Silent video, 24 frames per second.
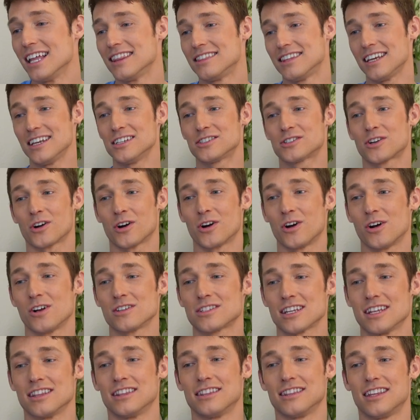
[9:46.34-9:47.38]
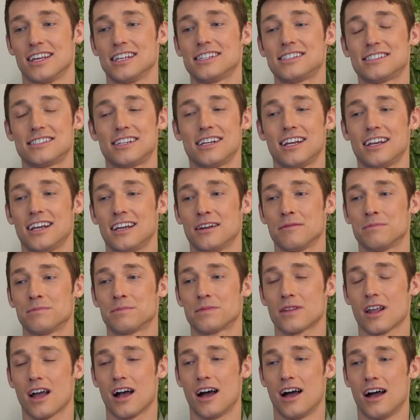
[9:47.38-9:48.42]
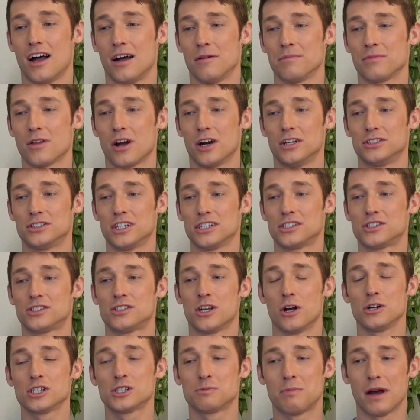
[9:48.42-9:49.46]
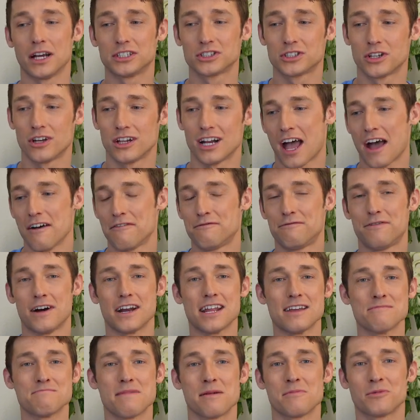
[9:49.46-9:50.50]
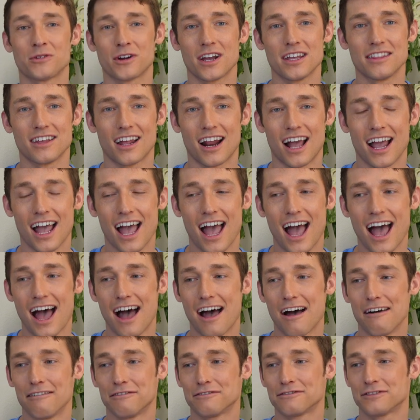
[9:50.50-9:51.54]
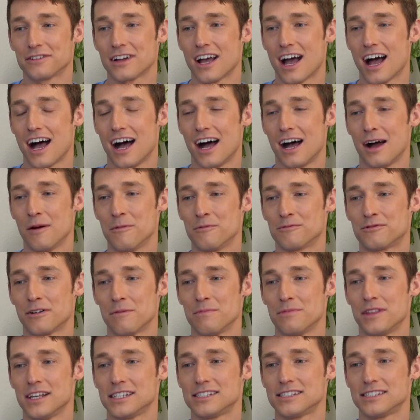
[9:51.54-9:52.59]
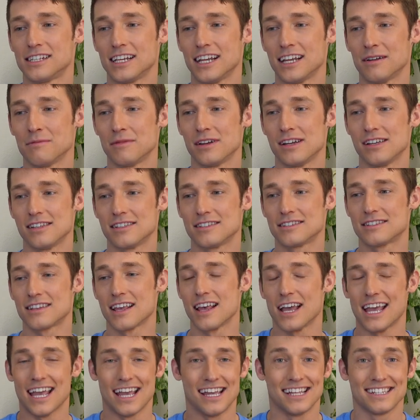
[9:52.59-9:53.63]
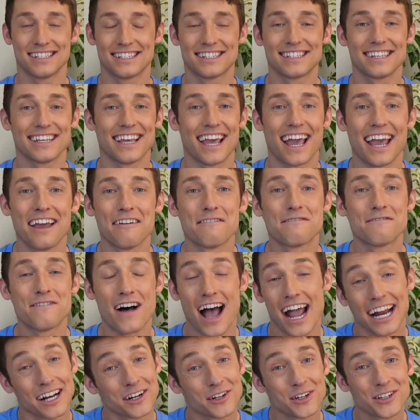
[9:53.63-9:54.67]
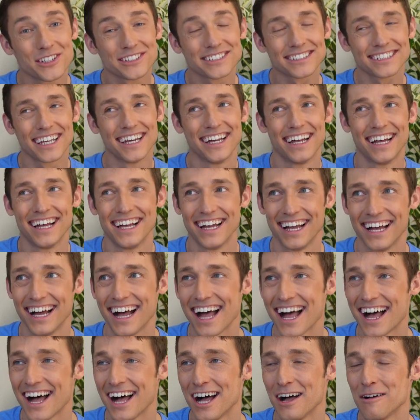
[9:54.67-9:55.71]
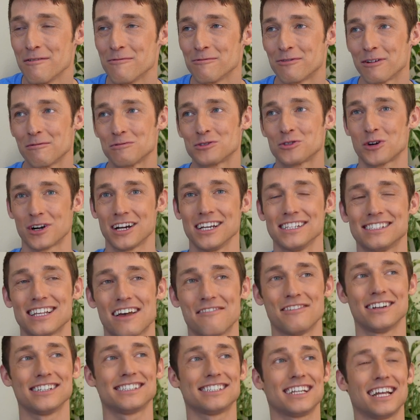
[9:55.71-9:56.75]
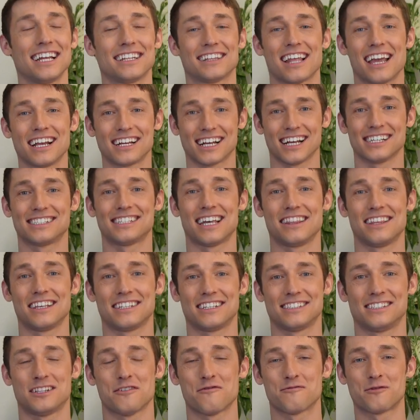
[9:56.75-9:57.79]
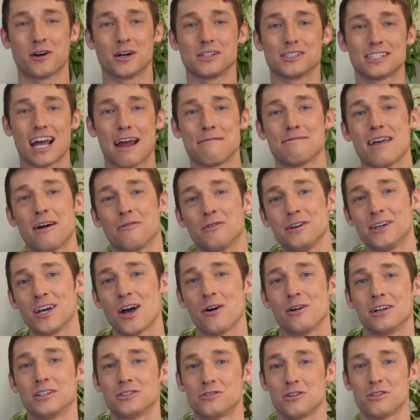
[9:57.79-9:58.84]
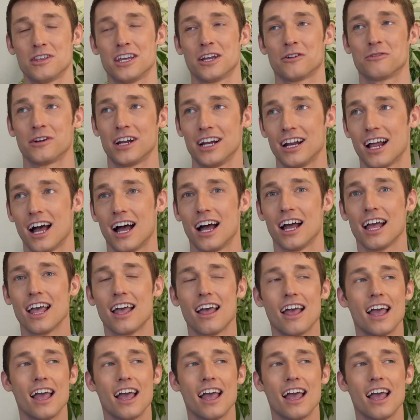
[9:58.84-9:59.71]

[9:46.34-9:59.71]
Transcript: these girls and this team are just so special. A funny memory that I have from this team is NCAA finals from 2017. Like I said, this is the first time that we go into the arena,